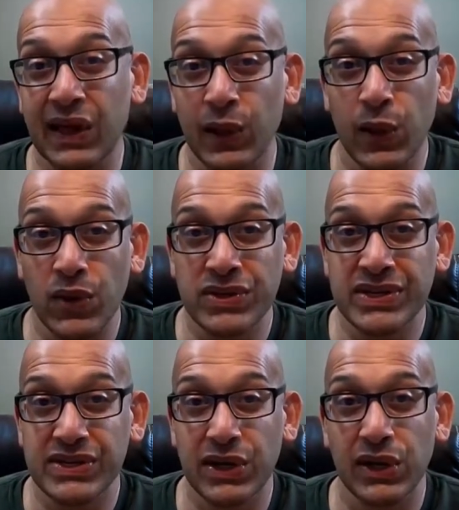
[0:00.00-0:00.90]
closer
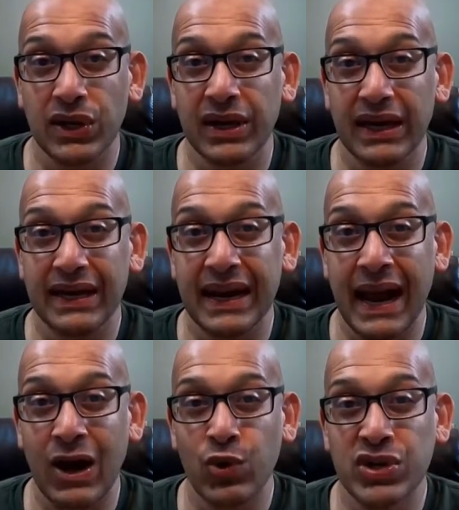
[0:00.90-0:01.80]
look at
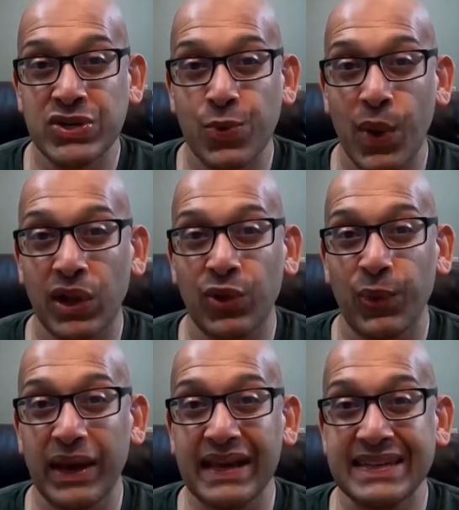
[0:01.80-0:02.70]
how
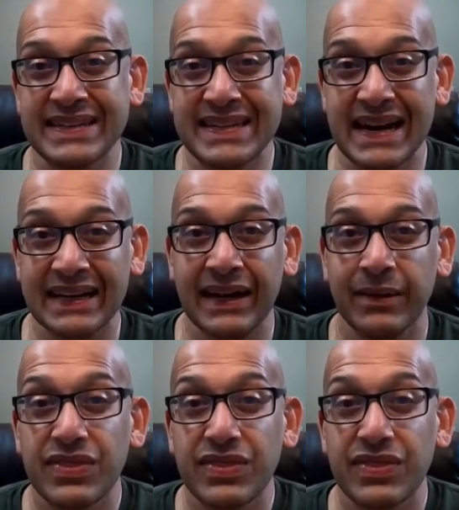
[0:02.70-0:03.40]
swallowing is done.